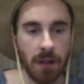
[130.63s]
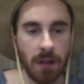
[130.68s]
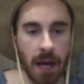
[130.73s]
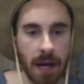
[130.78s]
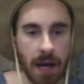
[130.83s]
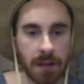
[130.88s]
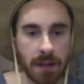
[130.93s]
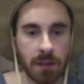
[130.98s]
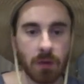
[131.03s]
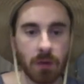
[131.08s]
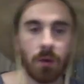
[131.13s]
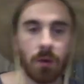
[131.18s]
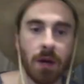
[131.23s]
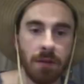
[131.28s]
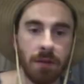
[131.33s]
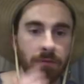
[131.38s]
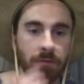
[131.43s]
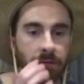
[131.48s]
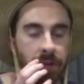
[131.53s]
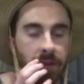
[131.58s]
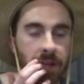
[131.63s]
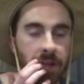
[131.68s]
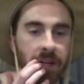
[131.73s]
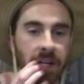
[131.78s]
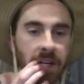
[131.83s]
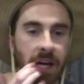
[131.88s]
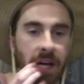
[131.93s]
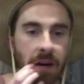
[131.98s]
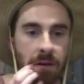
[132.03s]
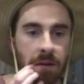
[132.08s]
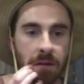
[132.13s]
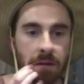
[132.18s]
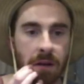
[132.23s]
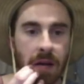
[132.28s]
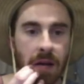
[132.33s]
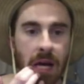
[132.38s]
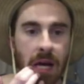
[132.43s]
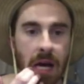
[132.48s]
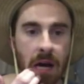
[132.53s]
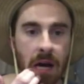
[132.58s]
hadn't quite figured out
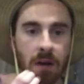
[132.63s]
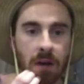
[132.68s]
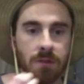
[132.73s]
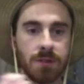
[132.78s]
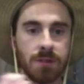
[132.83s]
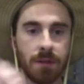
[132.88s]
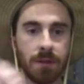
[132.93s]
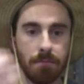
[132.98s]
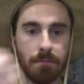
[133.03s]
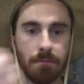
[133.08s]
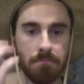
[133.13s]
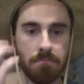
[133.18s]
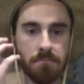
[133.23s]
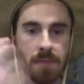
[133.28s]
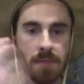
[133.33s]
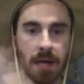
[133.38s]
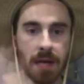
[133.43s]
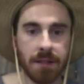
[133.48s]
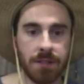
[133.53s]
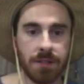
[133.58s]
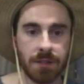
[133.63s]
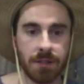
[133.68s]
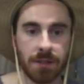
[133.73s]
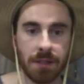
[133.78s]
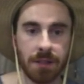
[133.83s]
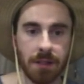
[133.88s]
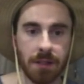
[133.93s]
how to mentally